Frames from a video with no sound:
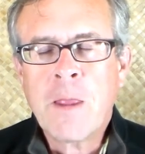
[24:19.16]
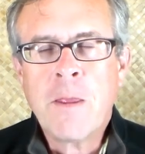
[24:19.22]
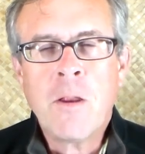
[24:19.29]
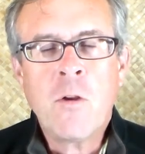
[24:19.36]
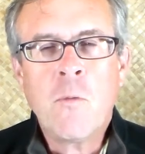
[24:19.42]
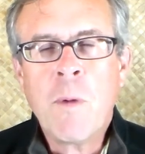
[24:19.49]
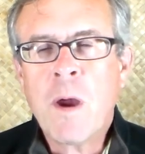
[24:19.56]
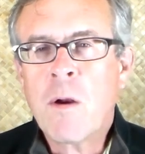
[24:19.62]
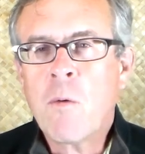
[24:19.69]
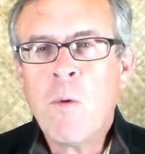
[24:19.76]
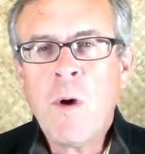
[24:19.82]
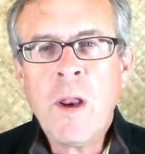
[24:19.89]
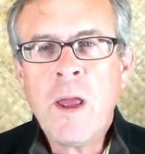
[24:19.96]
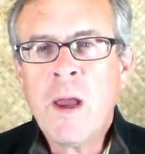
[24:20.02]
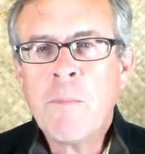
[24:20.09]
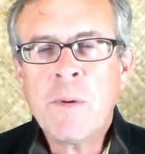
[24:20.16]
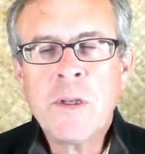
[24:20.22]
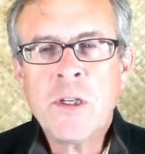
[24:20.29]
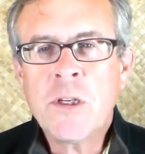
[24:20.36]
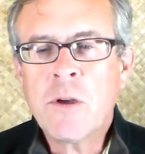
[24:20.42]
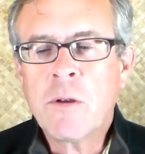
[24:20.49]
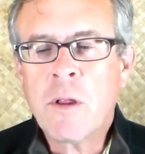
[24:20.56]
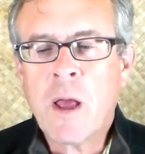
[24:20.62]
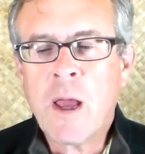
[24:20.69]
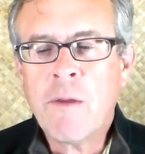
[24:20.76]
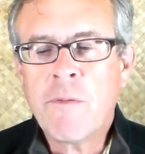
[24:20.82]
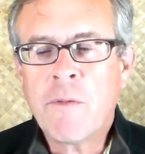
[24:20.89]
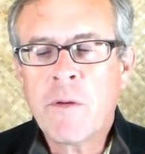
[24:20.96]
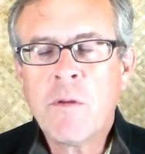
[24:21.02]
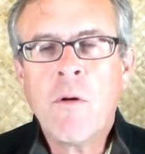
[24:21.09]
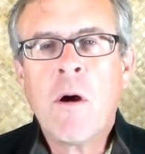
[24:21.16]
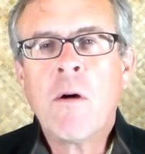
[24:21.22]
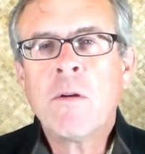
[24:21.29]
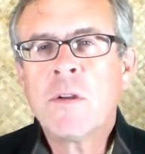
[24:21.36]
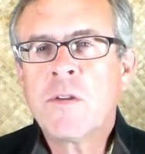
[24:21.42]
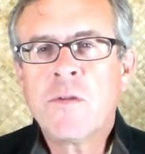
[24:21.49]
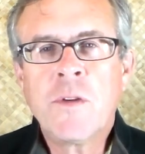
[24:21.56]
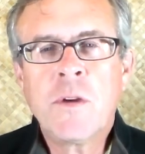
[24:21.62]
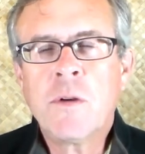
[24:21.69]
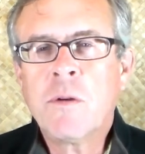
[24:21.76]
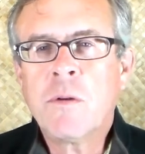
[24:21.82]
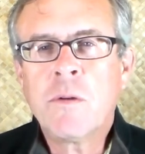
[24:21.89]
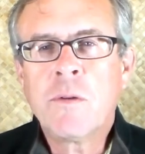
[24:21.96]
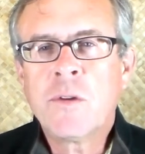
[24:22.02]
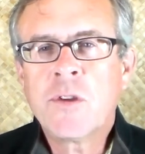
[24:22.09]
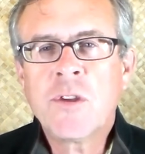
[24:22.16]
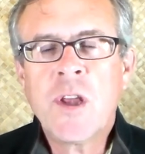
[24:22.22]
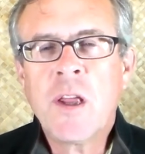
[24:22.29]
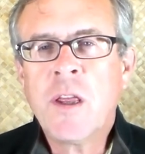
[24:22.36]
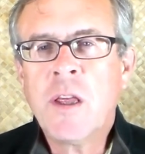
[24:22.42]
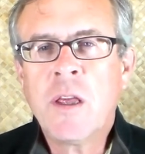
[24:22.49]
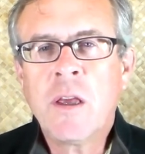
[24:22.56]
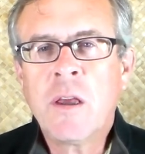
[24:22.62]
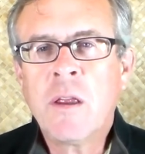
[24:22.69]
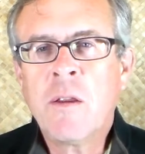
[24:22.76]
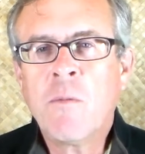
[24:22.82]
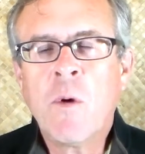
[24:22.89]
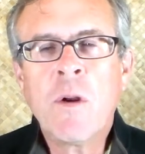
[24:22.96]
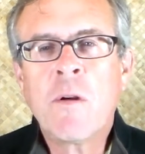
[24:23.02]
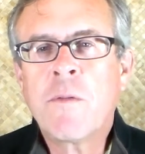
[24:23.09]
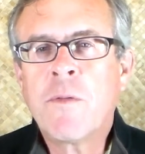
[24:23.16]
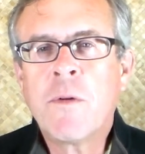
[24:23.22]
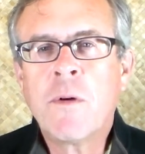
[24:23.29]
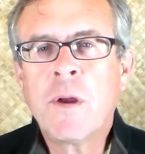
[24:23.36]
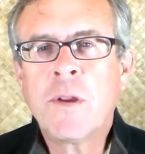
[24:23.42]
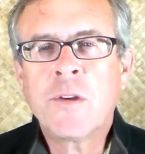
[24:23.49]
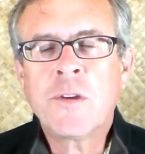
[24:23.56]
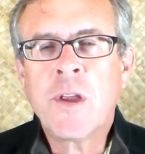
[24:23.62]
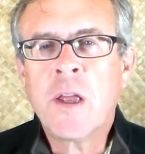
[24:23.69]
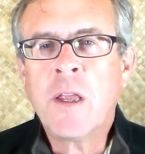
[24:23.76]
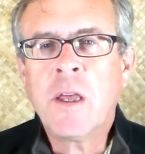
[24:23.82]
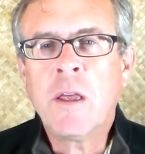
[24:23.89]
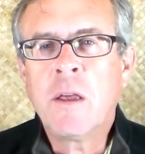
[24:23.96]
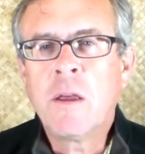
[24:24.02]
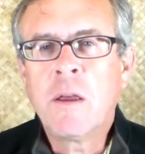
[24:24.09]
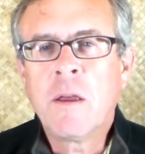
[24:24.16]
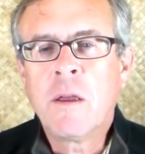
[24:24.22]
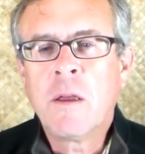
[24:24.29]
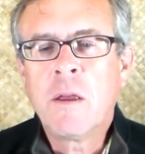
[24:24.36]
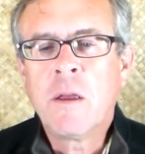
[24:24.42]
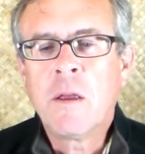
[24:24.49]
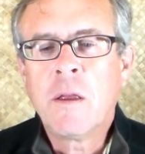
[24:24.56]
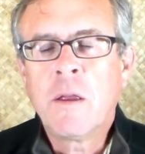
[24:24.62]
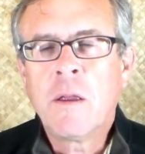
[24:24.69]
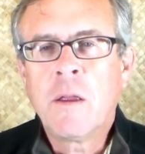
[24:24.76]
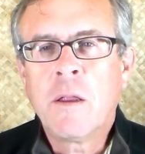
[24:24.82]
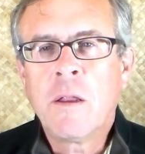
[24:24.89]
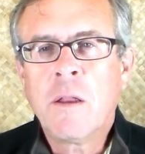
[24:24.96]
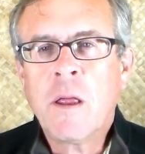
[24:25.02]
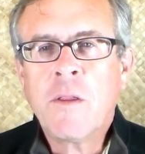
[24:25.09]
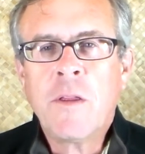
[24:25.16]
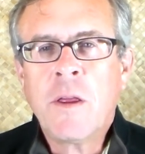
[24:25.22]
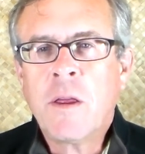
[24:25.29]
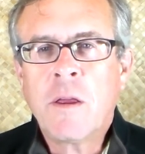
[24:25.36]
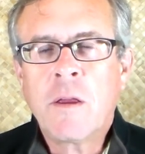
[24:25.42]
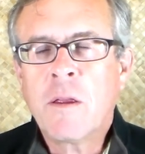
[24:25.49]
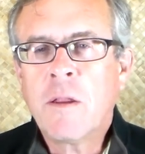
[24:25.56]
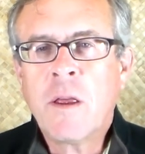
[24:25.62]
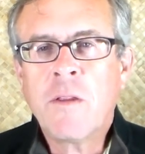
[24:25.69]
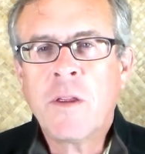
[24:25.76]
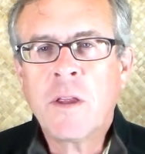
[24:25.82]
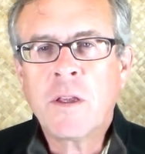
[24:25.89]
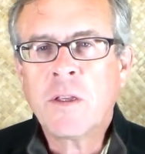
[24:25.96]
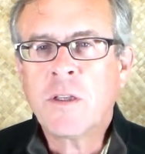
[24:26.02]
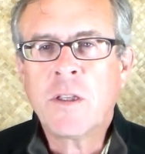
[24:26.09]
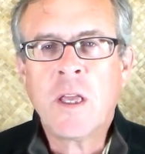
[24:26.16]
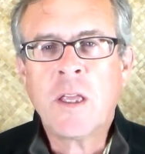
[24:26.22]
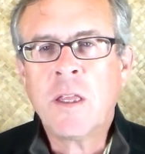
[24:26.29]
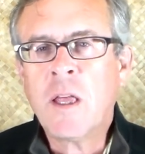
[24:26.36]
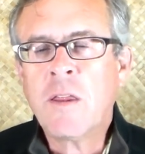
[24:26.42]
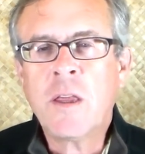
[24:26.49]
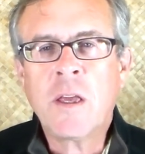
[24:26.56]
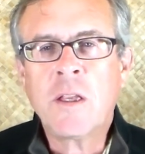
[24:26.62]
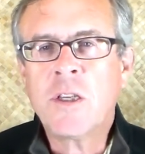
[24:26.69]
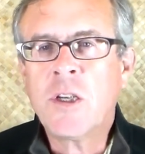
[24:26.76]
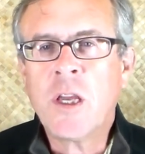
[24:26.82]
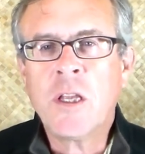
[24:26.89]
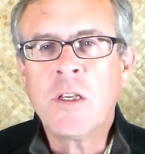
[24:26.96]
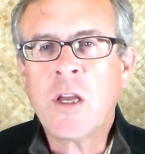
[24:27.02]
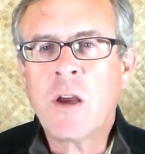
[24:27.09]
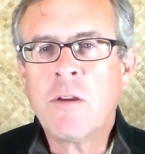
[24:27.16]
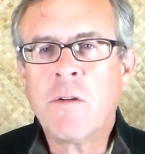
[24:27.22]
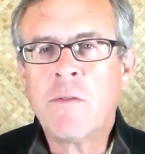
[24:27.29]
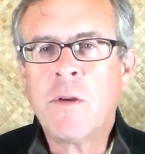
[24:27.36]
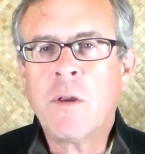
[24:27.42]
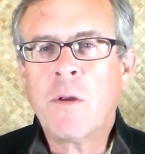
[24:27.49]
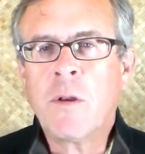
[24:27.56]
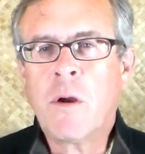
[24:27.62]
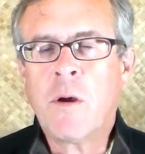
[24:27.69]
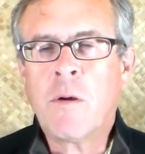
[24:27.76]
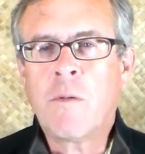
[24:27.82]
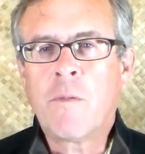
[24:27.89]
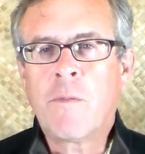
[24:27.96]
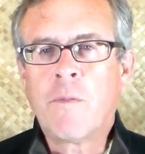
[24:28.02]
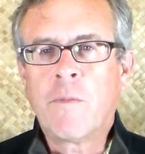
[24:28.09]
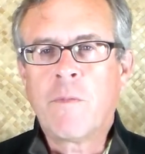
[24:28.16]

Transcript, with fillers: And then no matter what happens in your life, you always feel steady, and wonderful and steady. Nothing, nothing, nothing can change how you feel at all.